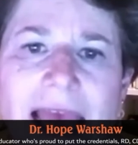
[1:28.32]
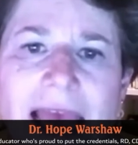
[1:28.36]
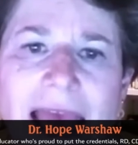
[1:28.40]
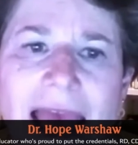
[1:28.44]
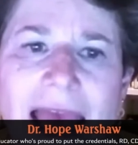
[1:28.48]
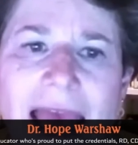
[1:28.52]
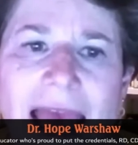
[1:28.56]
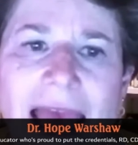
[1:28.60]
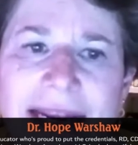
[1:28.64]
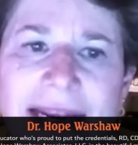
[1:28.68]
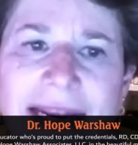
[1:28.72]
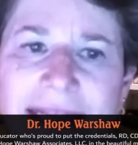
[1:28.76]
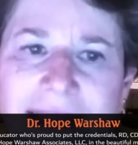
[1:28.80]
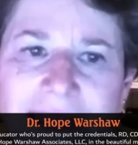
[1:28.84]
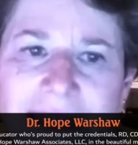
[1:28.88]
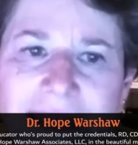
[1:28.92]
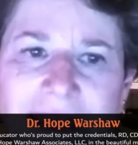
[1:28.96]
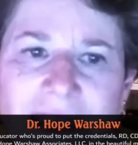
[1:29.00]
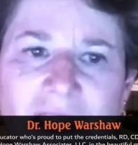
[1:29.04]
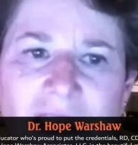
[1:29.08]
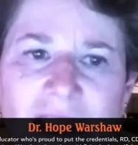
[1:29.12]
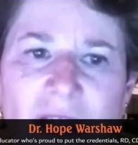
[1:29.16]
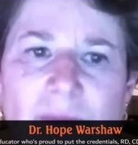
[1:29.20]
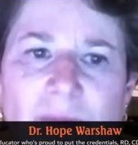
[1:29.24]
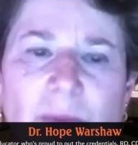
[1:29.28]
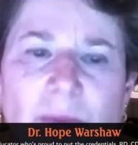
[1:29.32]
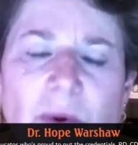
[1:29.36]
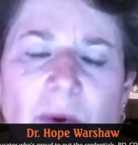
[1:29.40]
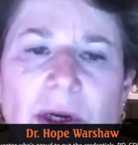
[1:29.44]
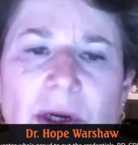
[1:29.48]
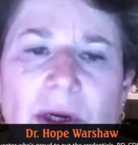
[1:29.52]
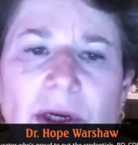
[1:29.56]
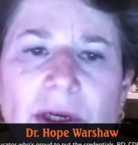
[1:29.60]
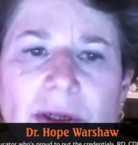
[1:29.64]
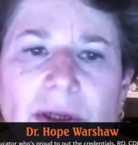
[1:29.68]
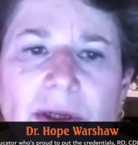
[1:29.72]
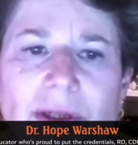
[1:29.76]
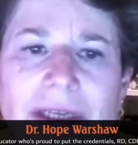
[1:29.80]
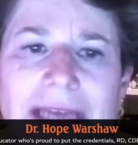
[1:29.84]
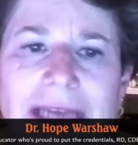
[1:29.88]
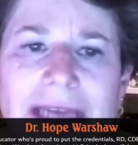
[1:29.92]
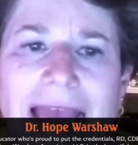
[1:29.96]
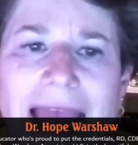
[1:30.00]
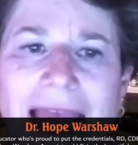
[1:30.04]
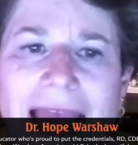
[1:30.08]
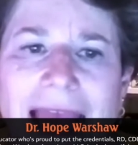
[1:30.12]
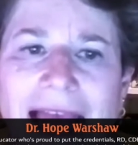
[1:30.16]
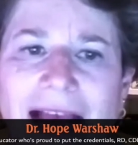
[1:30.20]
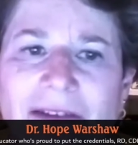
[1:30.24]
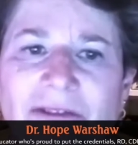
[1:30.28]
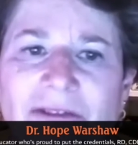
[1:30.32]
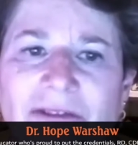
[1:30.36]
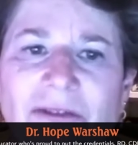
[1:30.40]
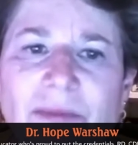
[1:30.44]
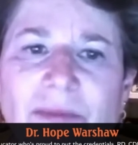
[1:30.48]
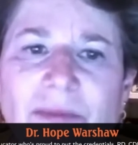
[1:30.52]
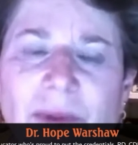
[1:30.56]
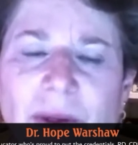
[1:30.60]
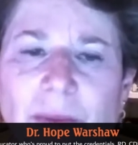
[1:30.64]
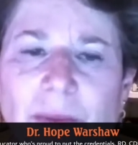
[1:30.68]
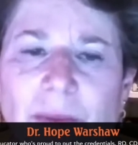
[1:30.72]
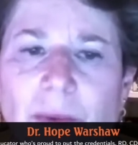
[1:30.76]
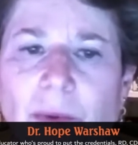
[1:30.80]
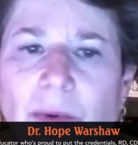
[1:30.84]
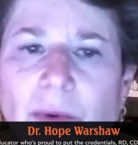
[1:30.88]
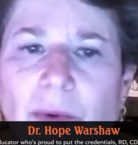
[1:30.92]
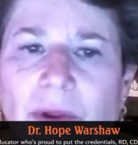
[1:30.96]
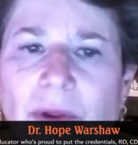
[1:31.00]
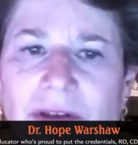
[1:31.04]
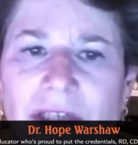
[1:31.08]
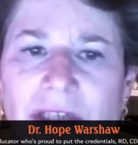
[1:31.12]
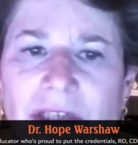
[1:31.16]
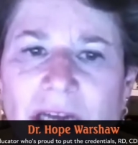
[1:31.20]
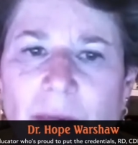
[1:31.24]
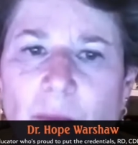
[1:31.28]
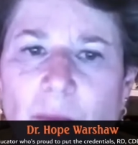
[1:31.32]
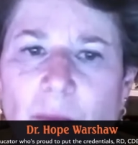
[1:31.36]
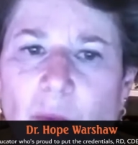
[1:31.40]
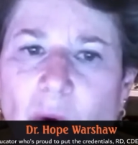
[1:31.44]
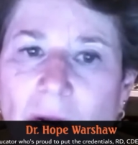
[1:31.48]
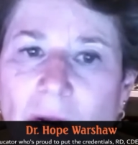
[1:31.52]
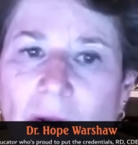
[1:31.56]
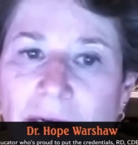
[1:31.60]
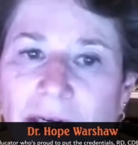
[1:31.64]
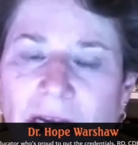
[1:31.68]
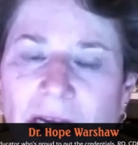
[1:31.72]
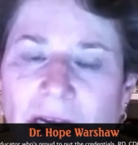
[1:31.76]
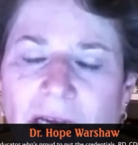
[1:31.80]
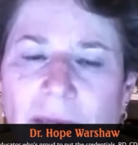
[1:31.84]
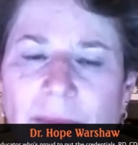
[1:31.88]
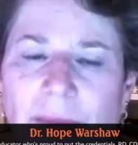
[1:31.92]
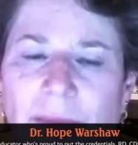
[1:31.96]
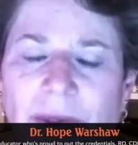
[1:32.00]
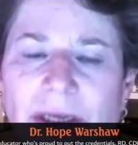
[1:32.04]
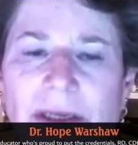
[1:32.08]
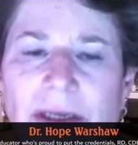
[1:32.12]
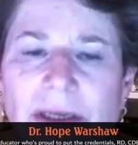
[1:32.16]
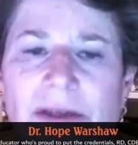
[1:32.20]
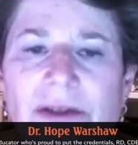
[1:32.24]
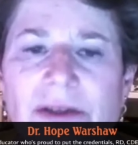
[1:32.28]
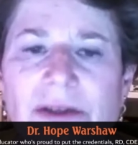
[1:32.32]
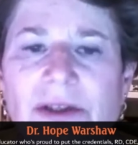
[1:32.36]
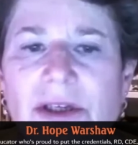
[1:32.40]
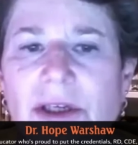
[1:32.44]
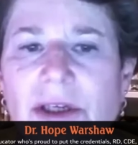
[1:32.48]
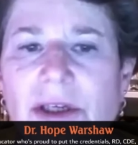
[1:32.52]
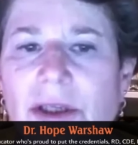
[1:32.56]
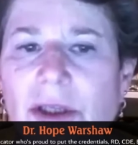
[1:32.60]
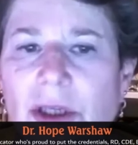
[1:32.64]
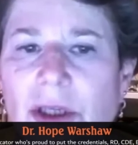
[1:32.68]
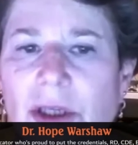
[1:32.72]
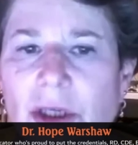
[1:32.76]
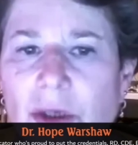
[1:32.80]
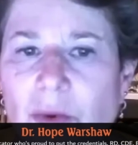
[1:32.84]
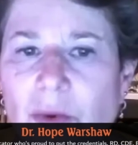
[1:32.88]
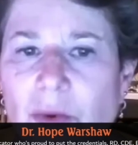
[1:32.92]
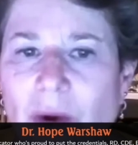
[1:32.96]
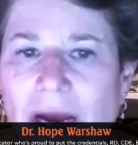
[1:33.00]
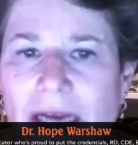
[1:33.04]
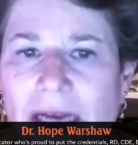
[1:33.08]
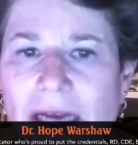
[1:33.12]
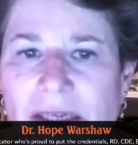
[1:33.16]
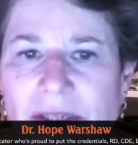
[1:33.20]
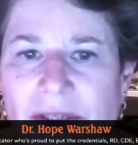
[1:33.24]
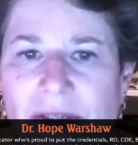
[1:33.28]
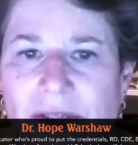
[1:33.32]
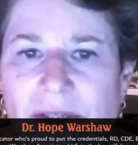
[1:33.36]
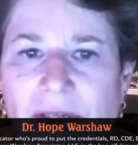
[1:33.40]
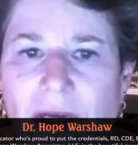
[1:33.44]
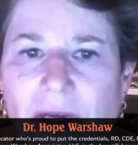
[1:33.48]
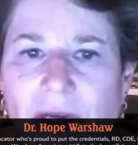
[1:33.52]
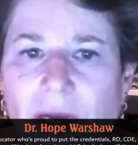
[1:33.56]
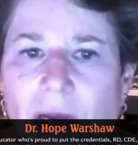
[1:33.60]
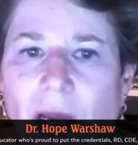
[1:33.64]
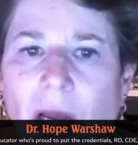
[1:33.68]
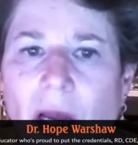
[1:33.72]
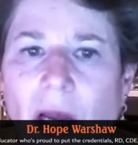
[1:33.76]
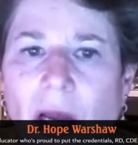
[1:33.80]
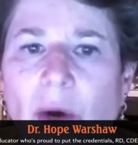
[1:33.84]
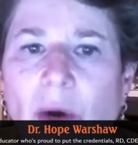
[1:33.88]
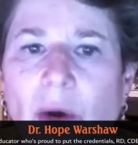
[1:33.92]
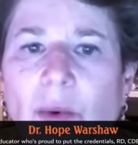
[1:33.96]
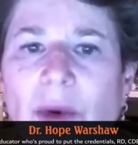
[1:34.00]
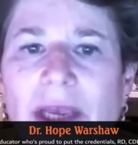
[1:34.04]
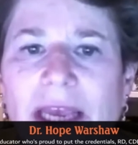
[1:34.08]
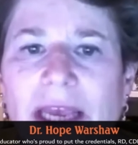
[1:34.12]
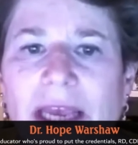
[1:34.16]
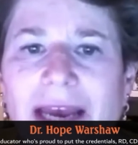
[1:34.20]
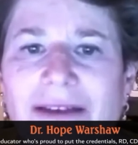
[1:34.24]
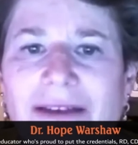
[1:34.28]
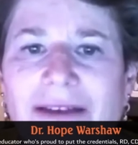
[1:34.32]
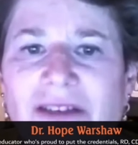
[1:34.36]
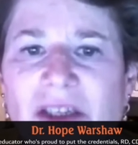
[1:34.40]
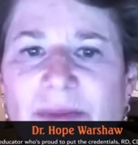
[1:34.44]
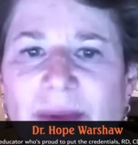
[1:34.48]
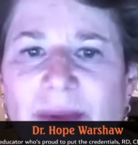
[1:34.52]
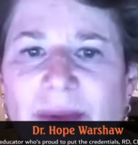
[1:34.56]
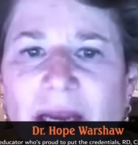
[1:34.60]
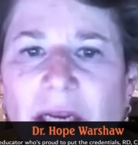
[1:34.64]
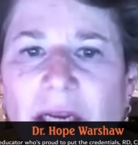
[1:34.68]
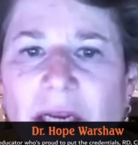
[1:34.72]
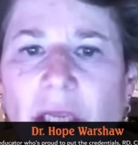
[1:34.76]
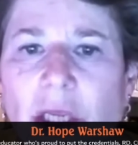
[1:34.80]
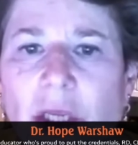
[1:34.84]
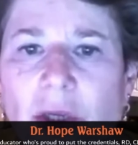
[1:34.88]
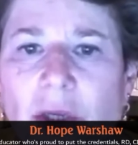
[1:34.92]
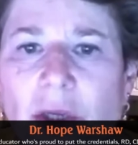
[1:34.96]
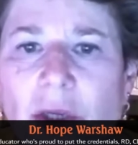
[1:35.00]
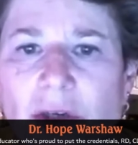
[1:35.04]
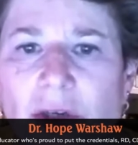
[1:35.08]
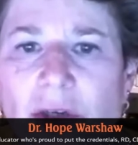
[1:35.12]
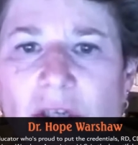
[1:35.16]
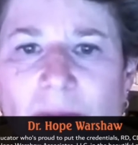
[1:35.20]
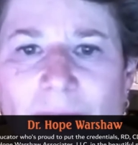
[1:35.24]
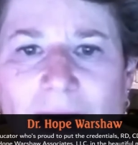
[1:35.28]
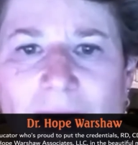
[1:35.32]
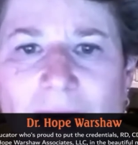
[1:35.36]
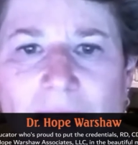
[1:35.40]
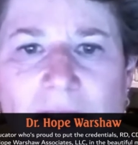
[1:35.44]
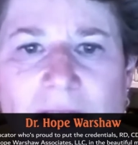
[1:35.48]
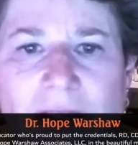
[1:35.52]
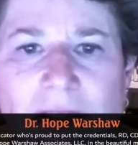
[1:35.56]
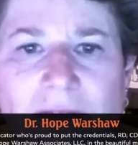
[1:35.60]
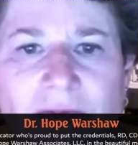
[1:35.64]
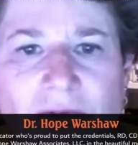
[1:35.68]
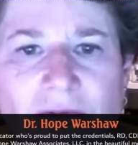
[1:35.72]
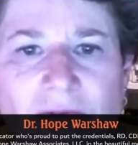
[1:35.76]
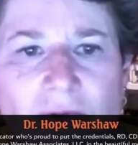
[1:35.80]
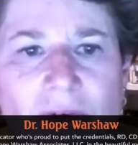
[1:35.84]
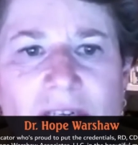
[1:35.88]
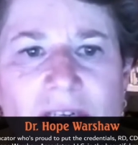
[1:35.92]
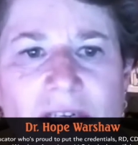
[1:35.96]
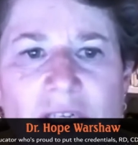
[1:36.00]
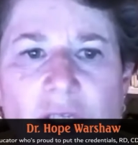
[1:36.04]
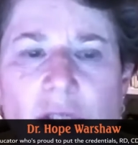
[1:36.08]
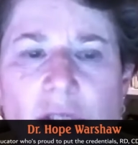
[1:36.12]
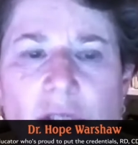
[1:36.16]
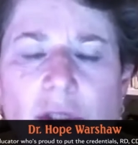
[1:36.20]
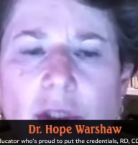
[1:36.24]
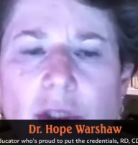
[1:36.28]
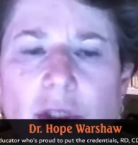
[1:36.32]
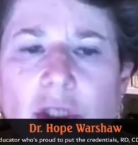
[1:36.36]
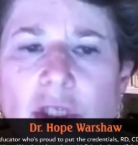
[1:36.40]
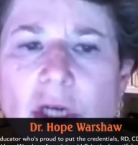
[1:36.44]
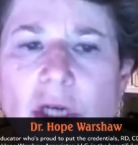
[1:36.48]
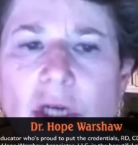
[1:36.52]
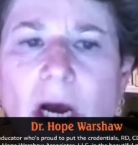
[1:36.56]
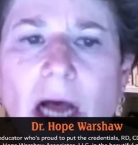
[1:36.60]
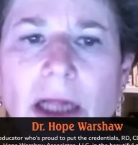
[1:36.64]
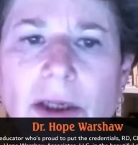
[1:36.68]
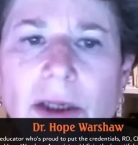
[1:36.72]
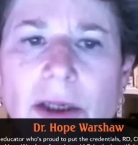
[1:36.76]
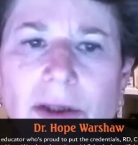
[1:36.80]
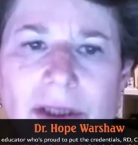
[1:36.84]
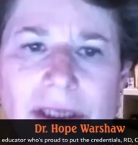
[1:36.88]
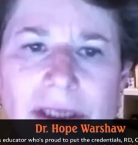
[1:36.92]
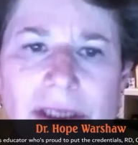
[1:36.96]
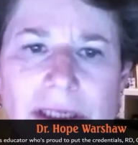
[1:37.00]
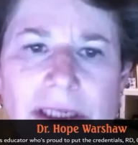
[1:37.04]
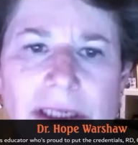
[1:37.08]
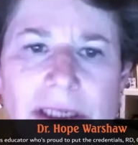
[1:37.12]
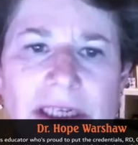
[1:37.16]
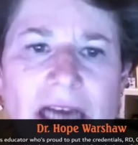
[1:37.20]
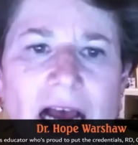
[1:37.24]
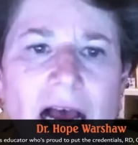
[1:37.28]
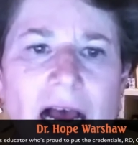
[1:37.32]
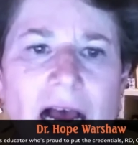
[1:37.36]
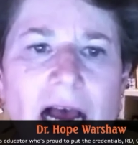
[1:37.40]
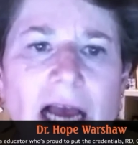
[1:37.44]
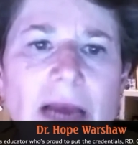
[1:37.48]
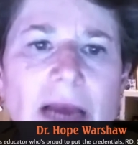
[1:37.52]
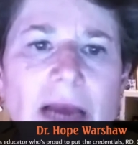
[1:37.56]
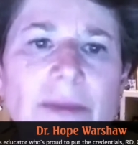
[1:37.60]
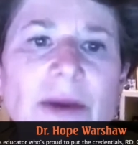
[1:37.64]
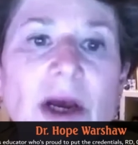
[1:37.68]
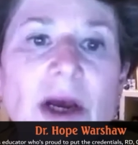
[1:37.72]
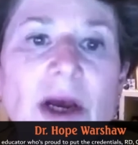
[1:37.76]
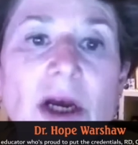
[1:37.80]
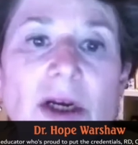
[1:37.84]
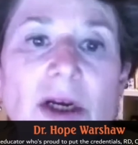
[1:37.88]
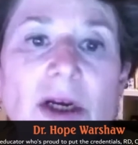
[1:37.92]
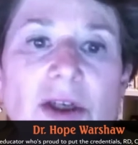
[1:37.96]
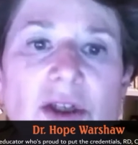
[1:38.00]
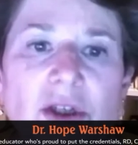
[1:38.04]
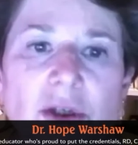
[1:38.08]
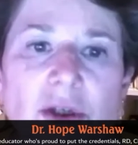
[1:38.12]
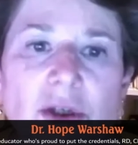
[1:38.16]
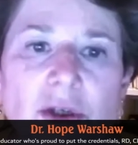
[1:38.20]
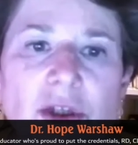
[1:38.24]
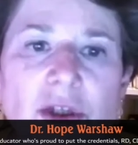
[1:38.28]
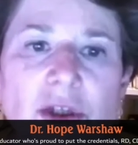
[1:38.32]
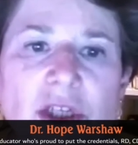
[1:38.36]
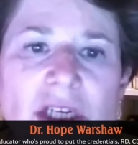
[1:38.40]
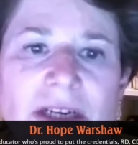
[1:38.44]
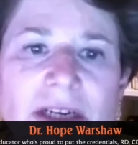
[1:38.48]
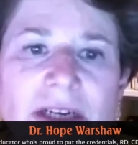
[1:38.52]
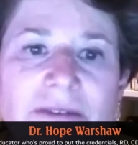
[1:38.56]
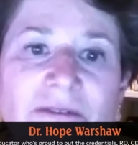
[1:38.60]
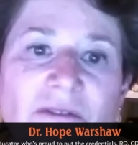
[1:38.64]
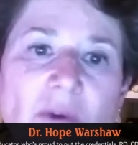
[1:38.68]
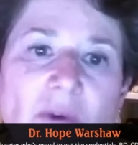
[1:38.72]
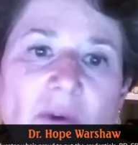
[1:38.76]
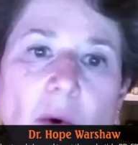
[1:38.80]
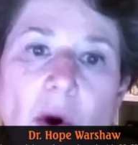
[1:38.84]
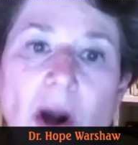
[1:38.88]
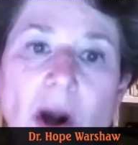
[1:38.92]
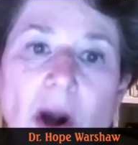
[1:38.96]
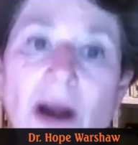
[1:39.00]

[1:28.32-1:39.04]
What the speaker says: and at this point, nearly half of people with type 1 diabetes in the US. We have spent huge amounts of research dollars and time searching for